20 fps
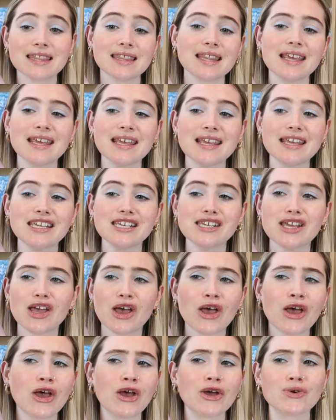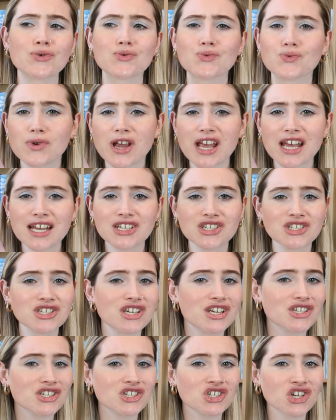the
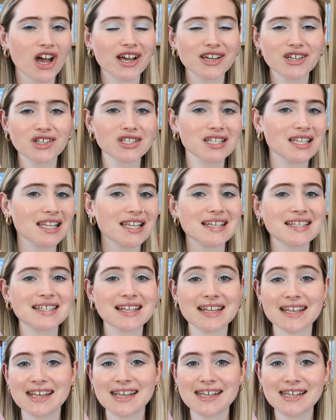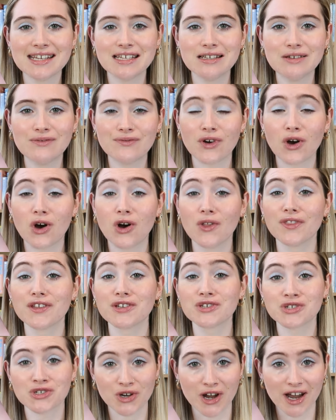rich, childless Eve on the
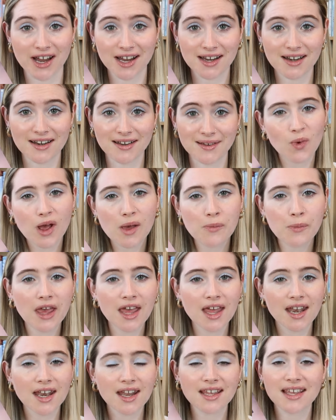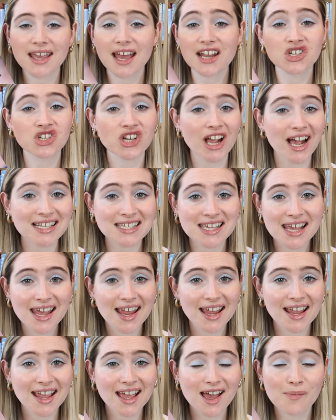train. The women get
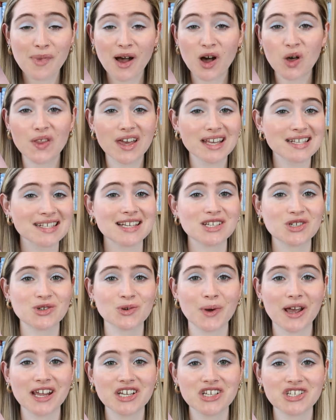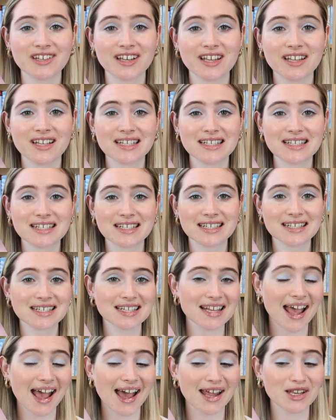chatting about their
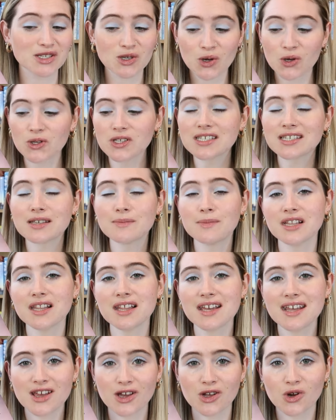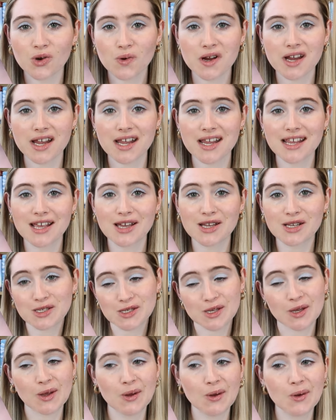situations and ultimately agree
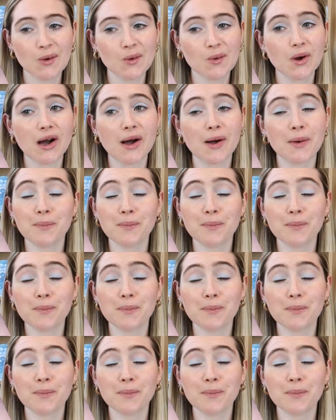to